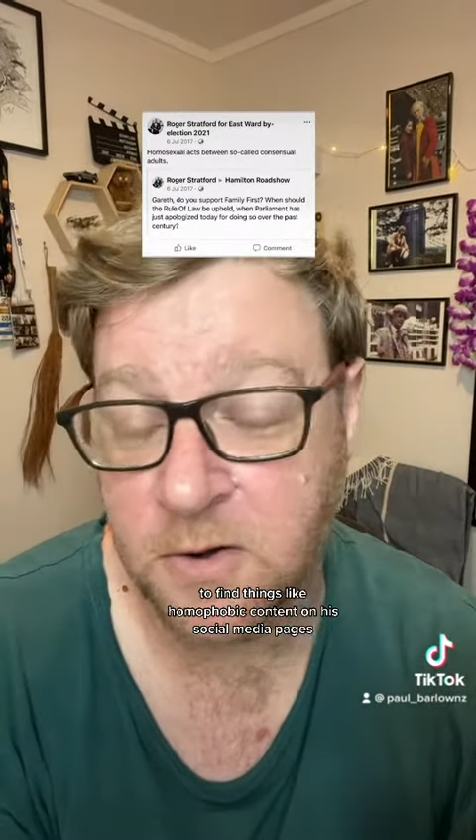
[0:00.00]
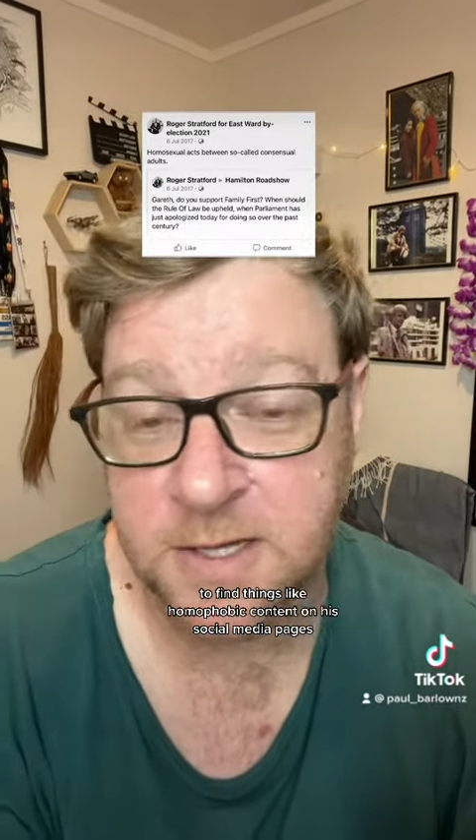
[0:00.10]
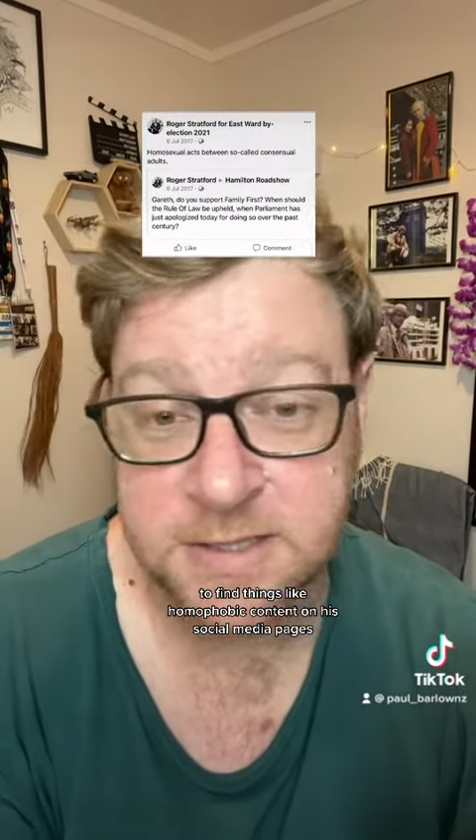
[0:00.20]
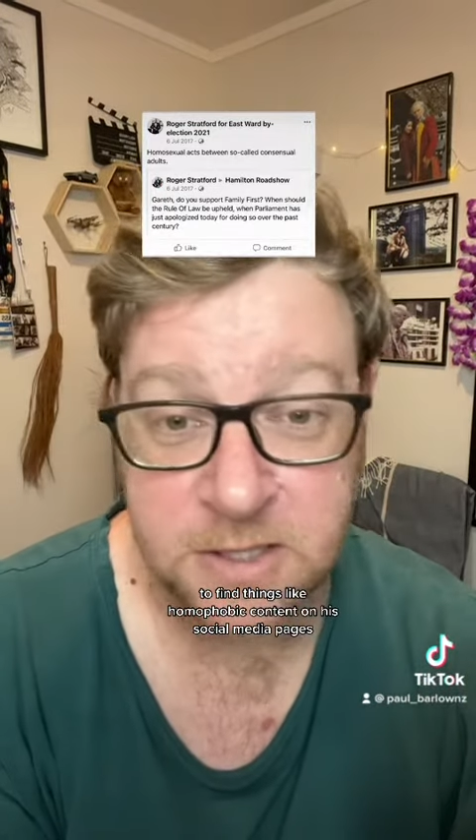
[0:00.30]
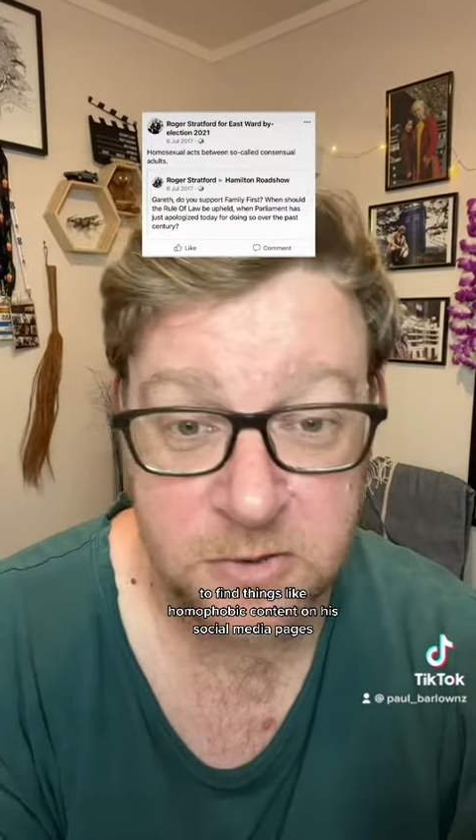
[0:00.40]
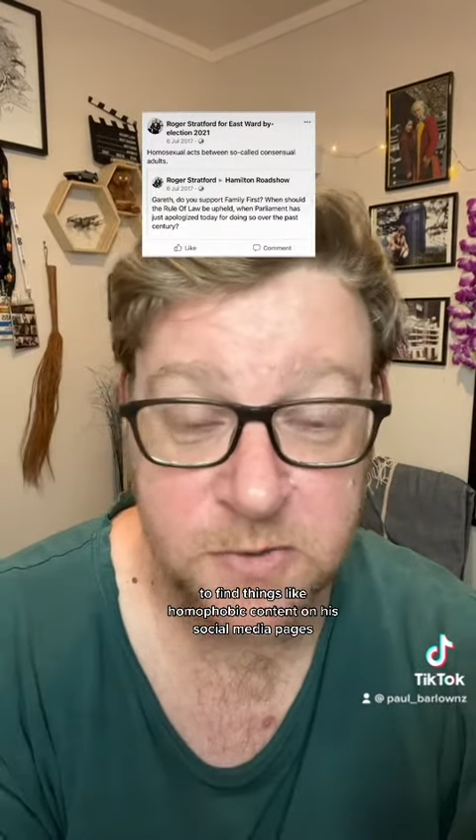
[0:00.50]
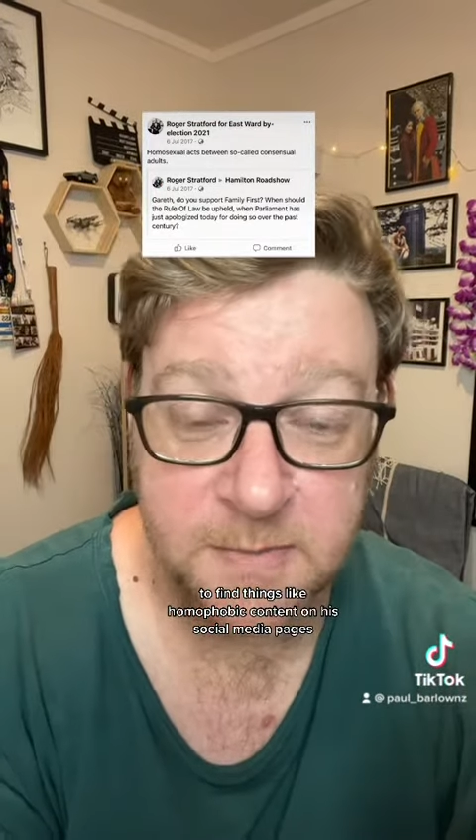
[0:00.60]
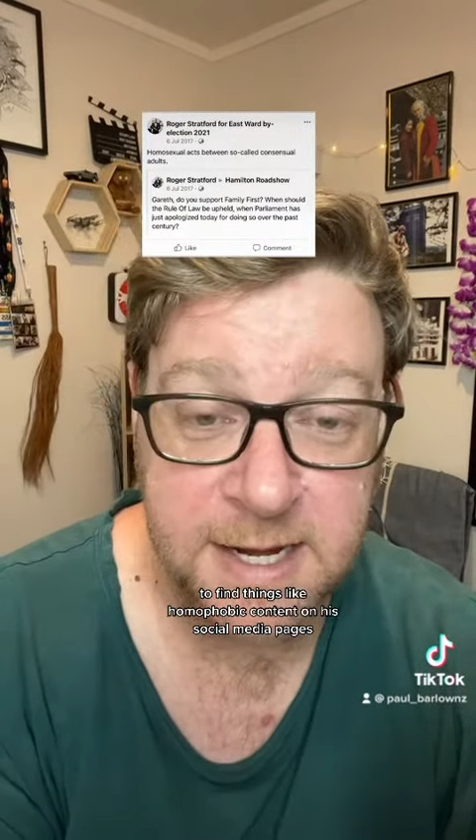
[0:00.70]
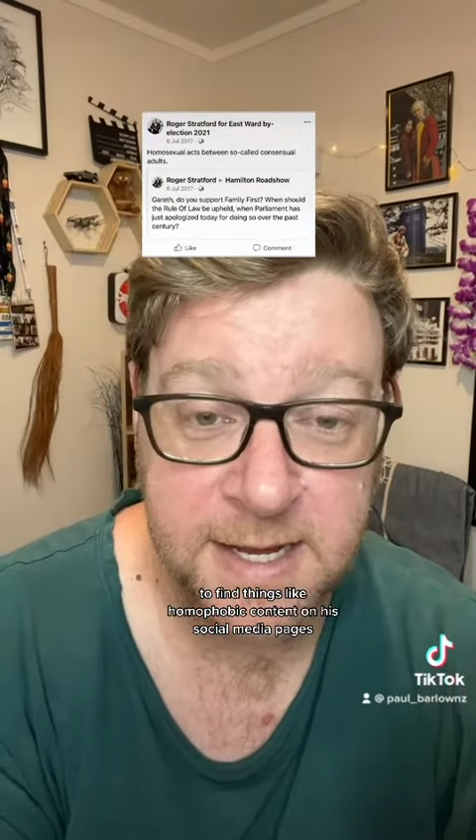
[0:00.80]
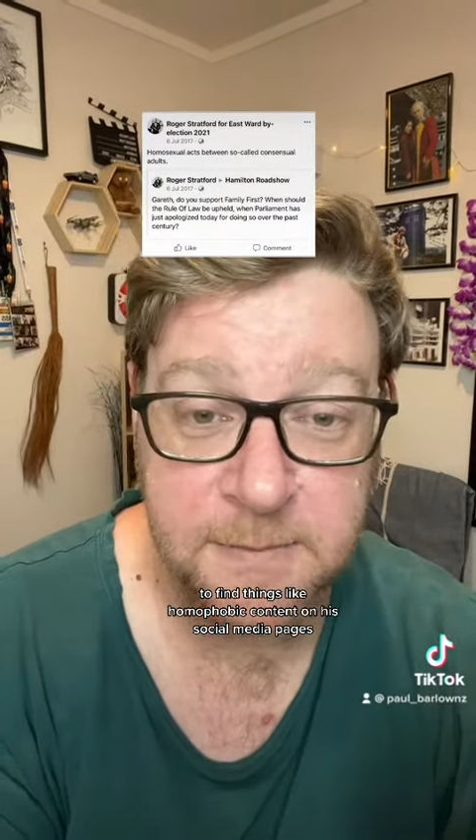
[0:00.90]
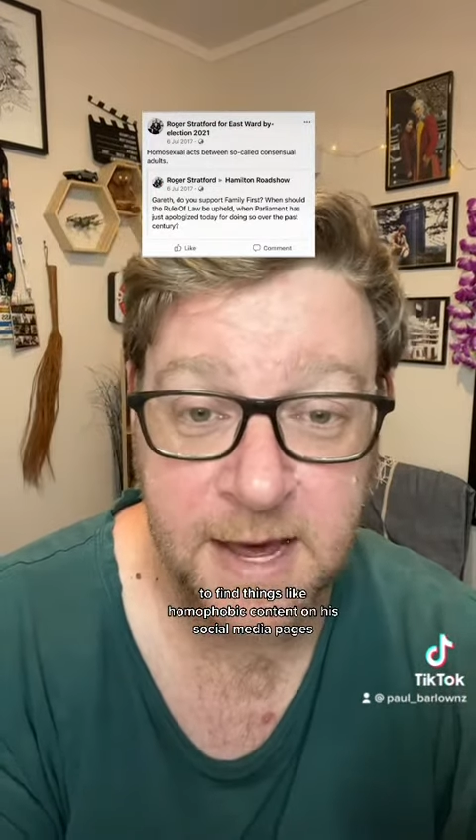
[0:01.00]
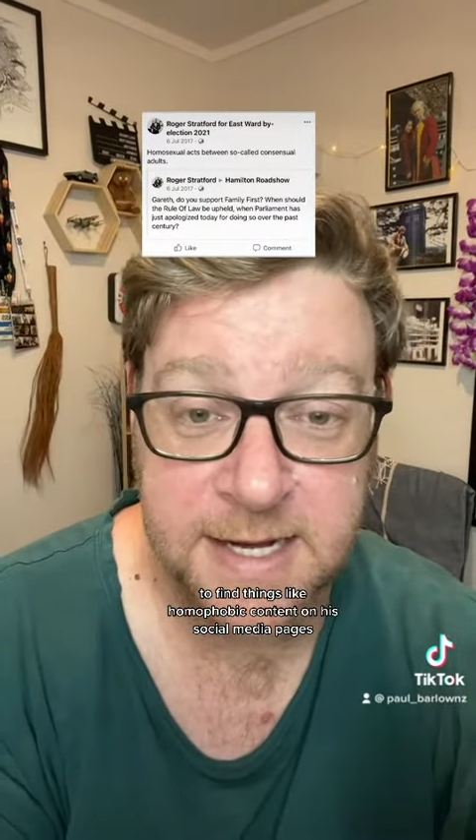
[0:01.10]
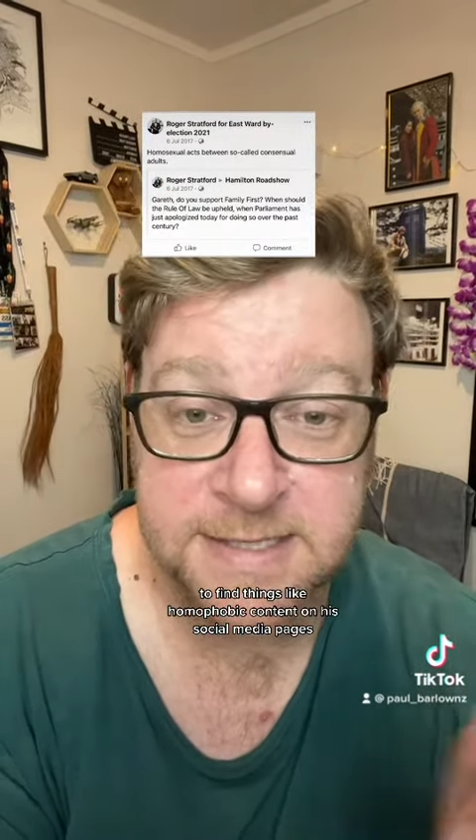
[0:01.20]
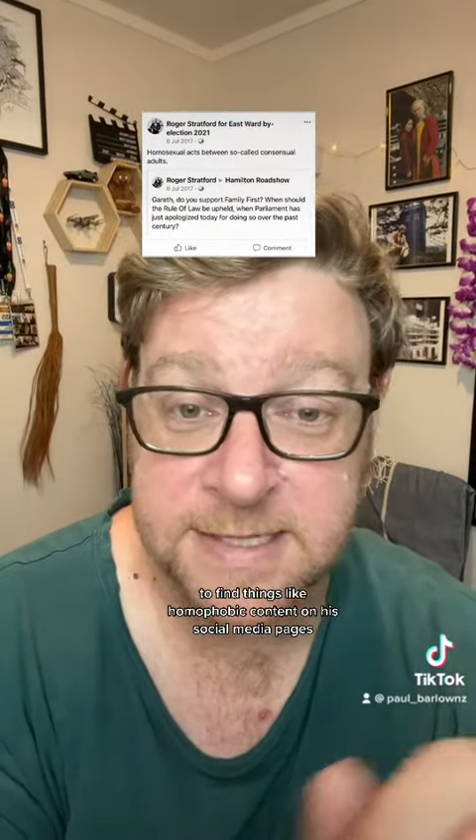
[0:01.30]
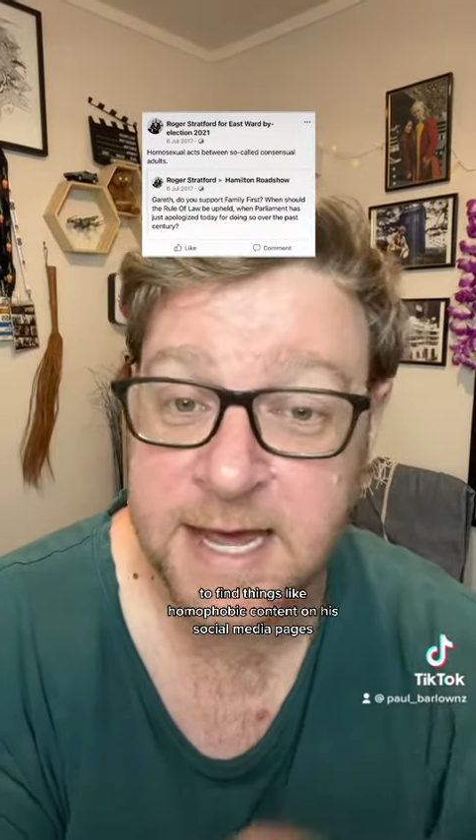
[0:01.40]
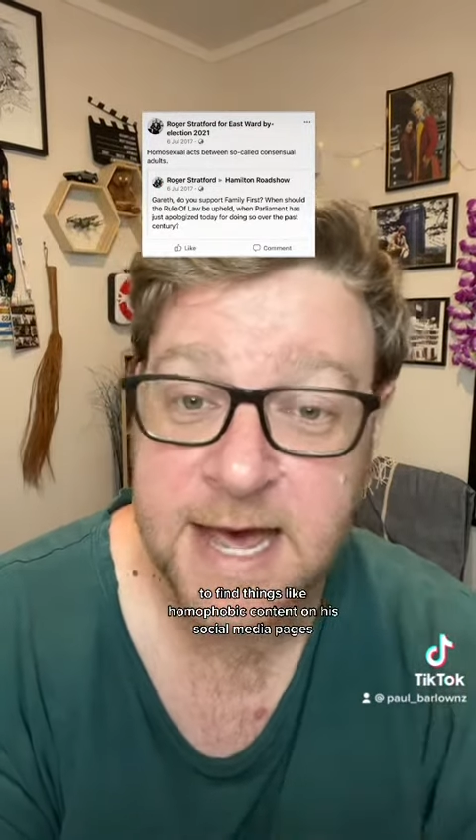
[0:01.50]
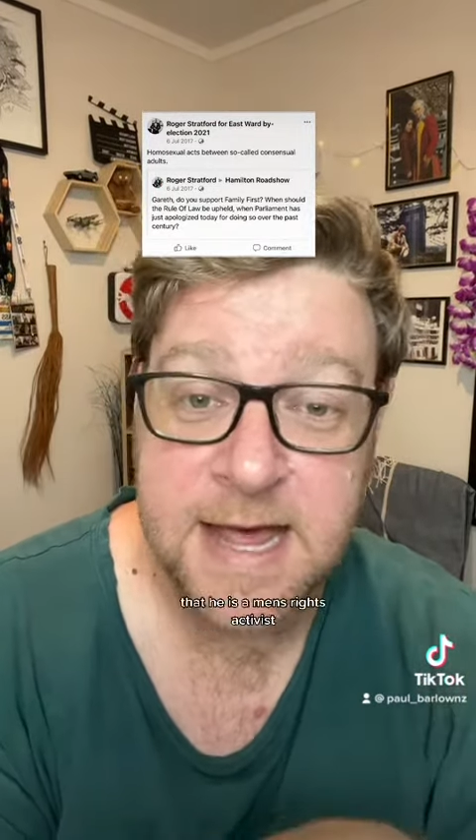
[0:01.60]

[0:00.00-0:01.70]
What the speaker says: on his social media pages,